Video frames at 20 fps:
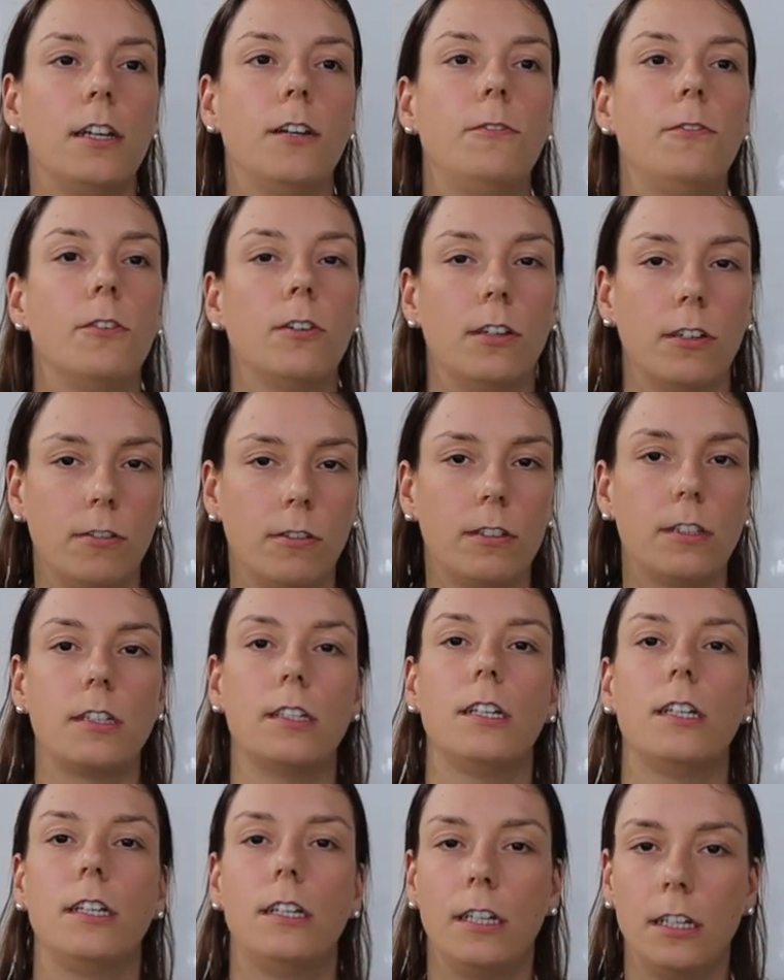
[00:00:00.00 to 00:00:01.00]
If you're
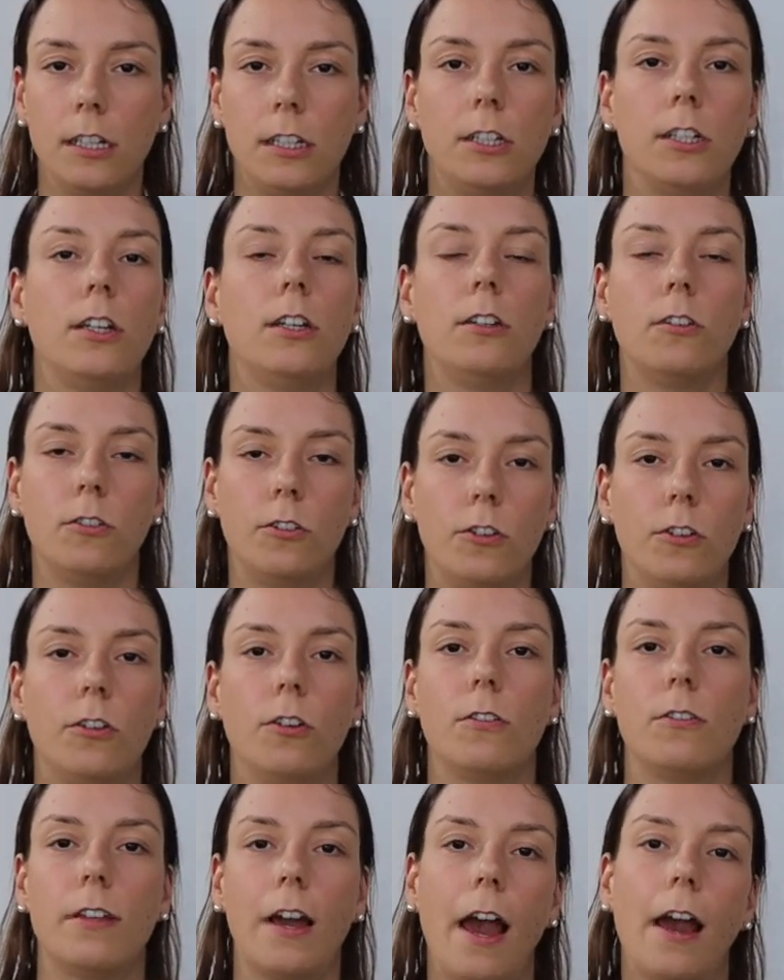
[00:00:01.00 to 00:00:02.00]
interested in teaching, you should
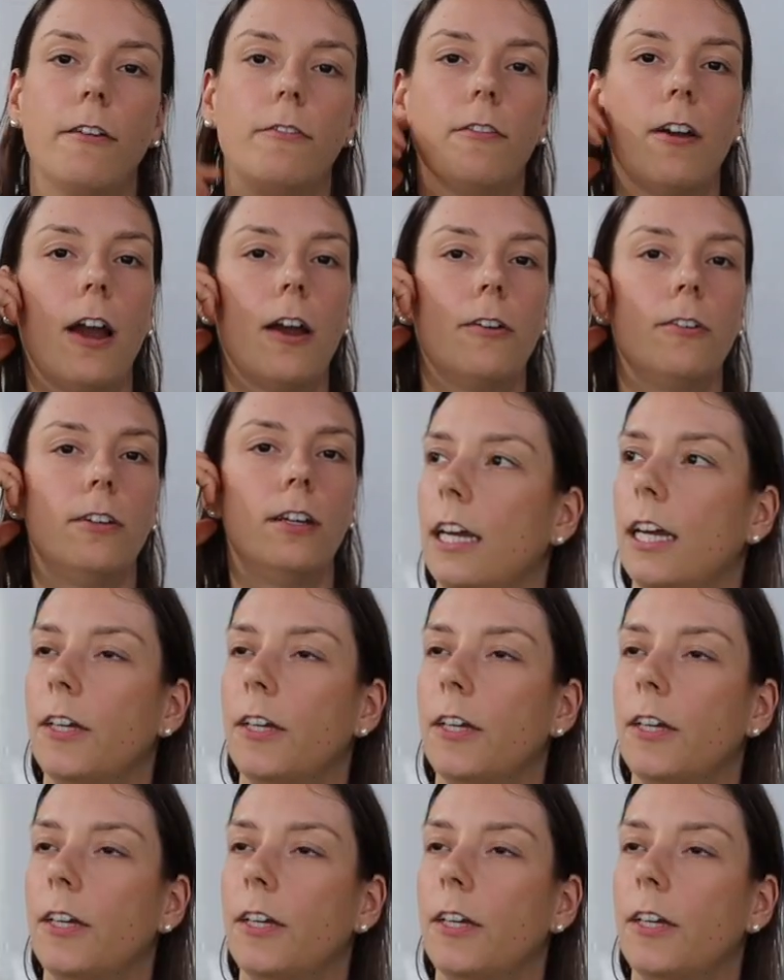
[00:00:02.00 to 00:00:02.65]
go that route.